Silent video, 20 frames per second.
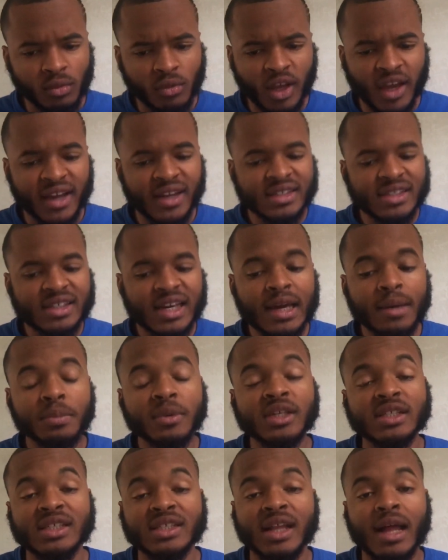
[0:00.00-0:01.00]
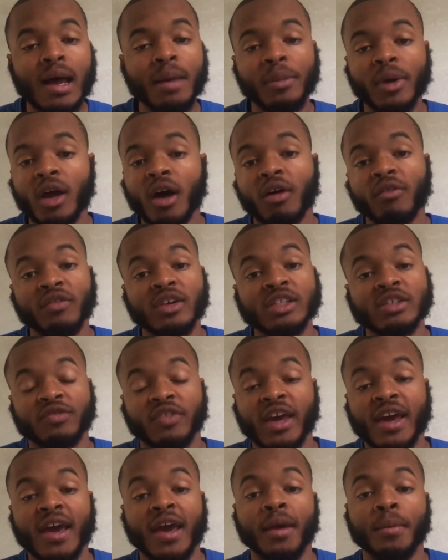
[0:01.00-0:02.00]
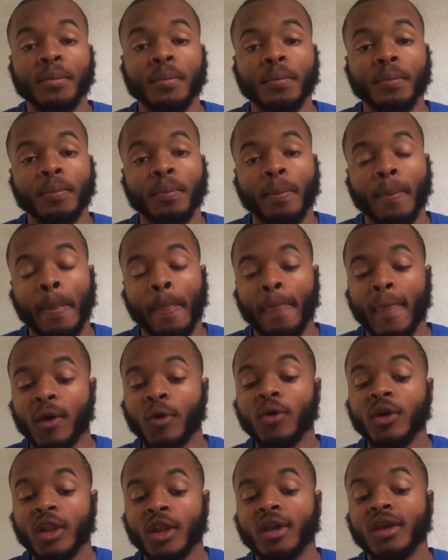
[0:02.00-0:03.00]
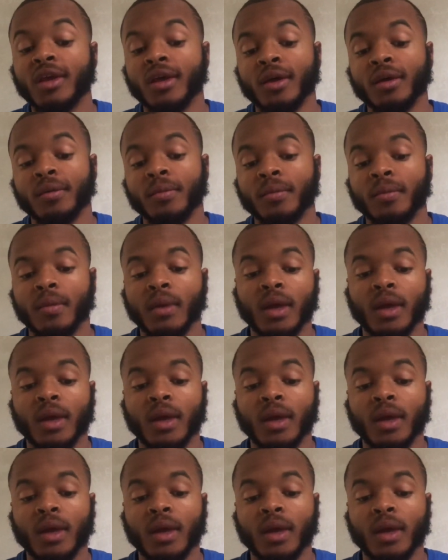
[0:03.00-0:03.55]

they escaped a sloppy offensive game. They really did.